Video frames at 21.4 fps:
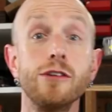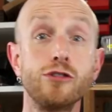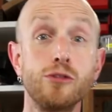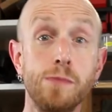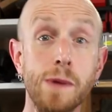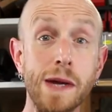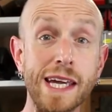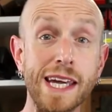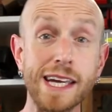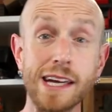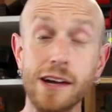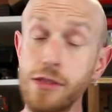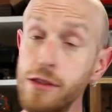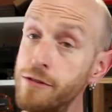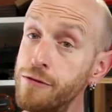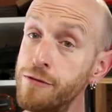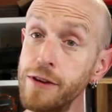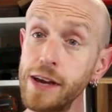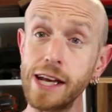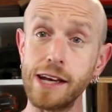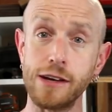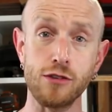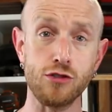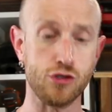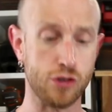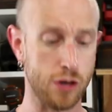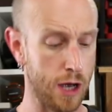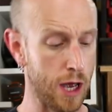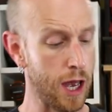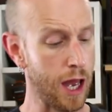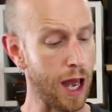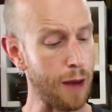Speaking of the
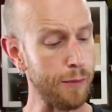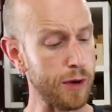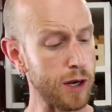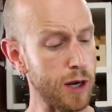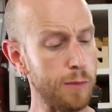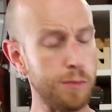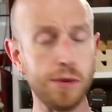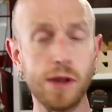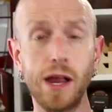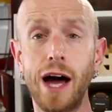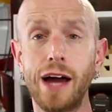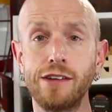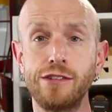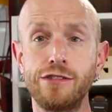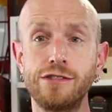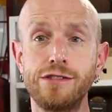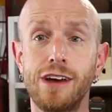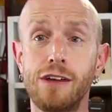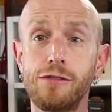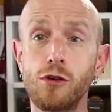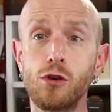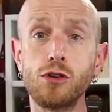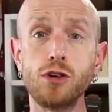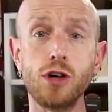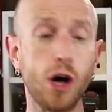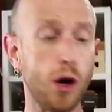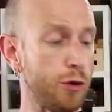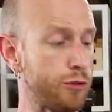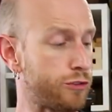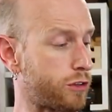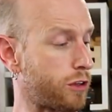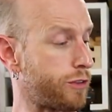finish, I'm going to apply several
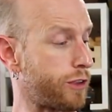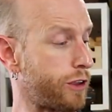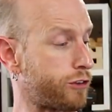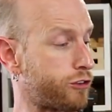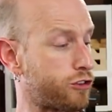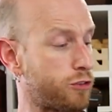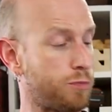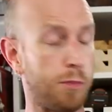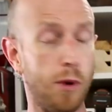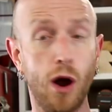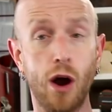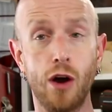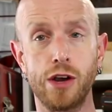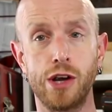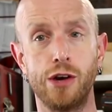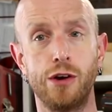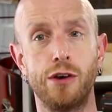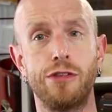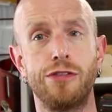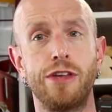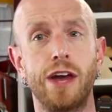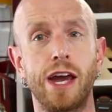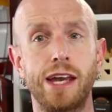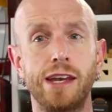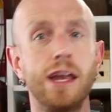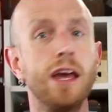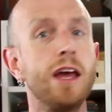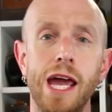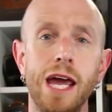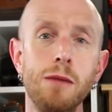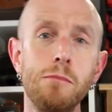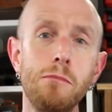coats of this spar urethane.
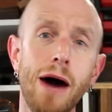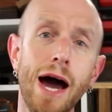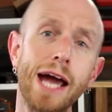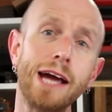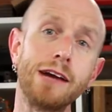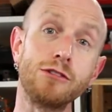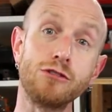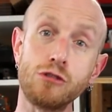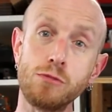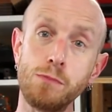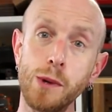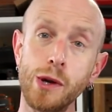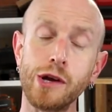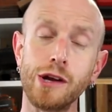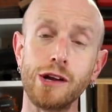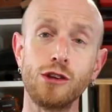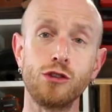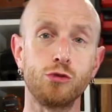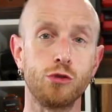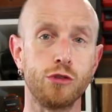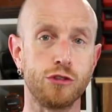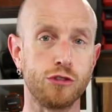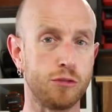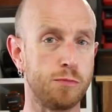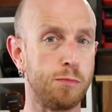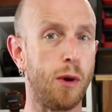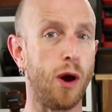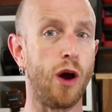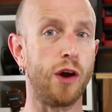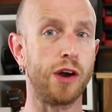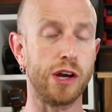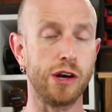And my experience with
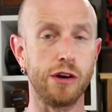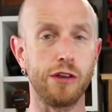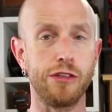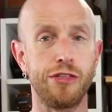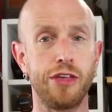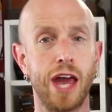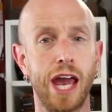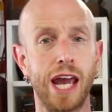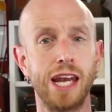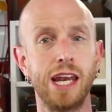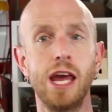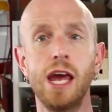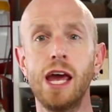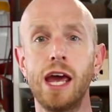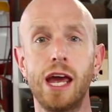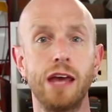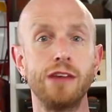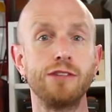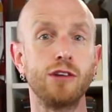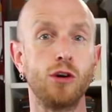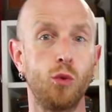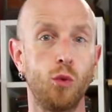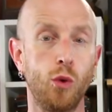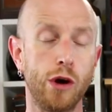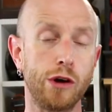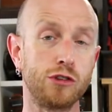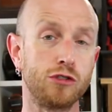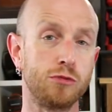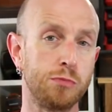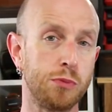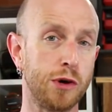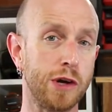spar urethane is it
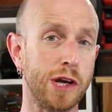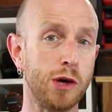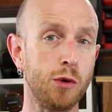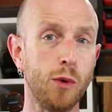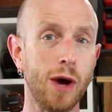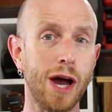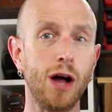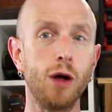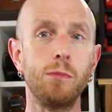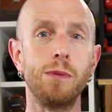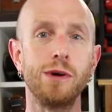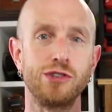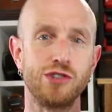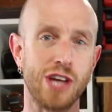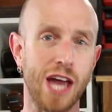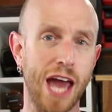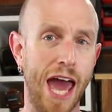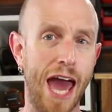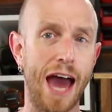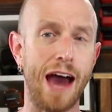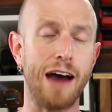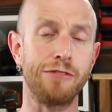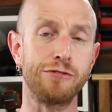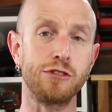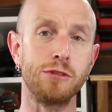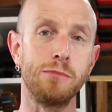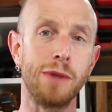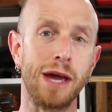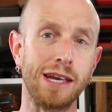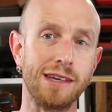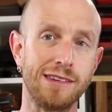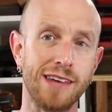works pretty well, but you have
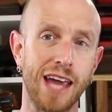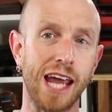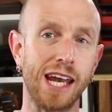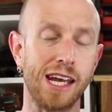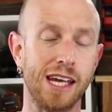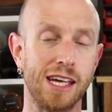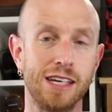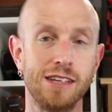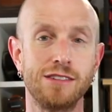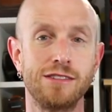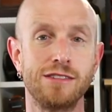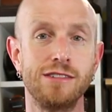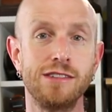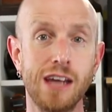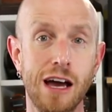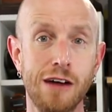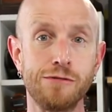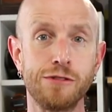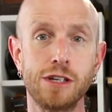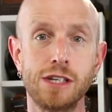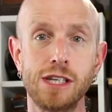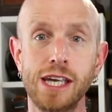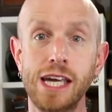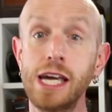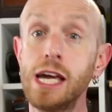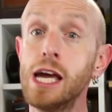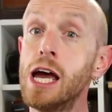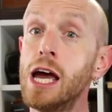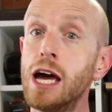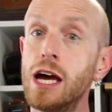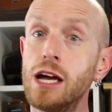to maintain it. It's definitely